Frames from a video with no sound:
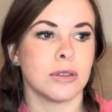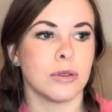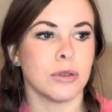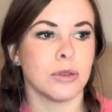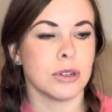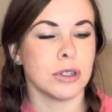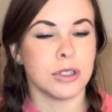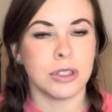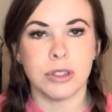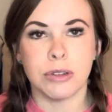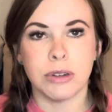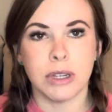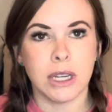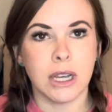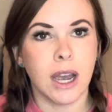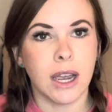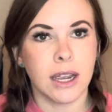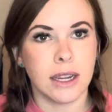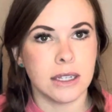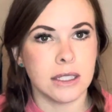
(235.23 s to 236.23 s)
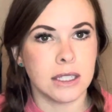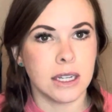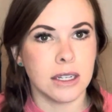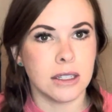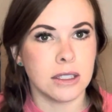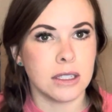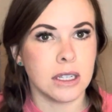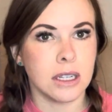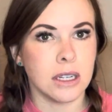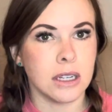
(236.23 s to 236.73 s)
or doing high
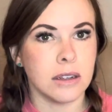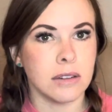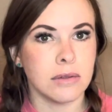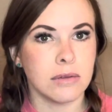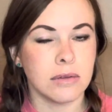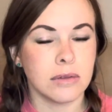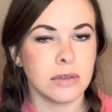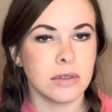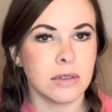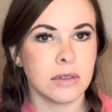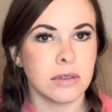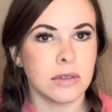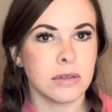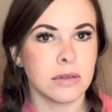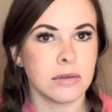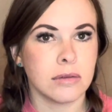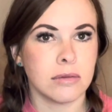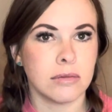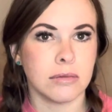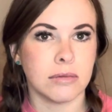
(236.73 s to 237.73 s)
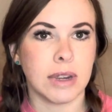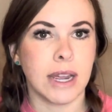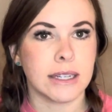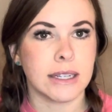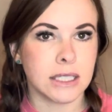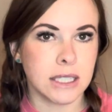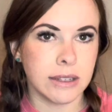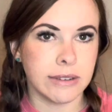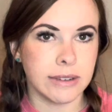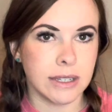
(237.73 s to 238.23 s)
intensity
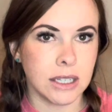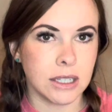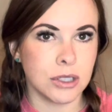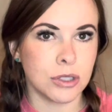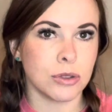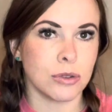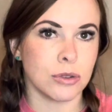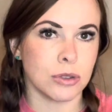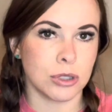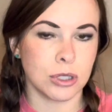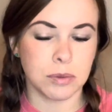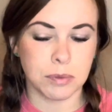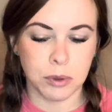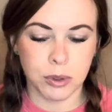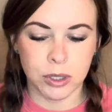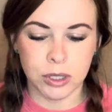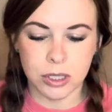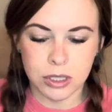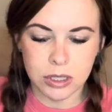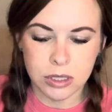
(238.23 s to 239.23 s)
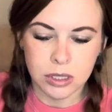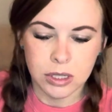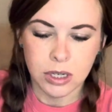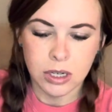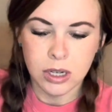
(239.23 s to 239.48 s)
activities or sports.